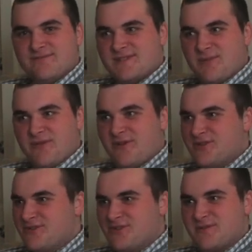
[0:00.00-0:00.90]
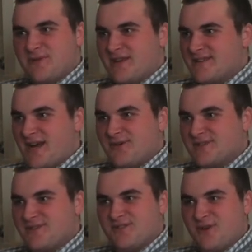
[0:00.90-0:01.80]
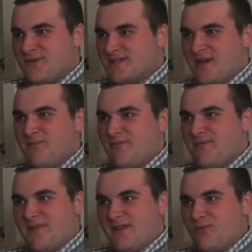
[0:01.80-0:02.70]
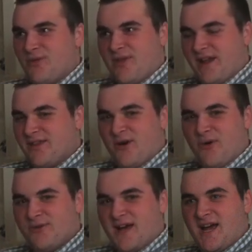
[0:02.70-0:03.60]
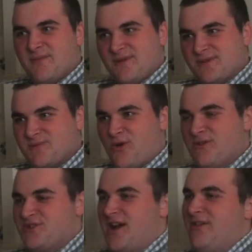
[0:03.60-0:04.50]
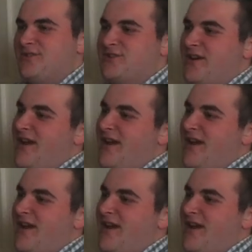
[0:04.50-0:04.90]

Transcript: spin fishing just because I was doing something and thinking the whole time. It was more of a challenge.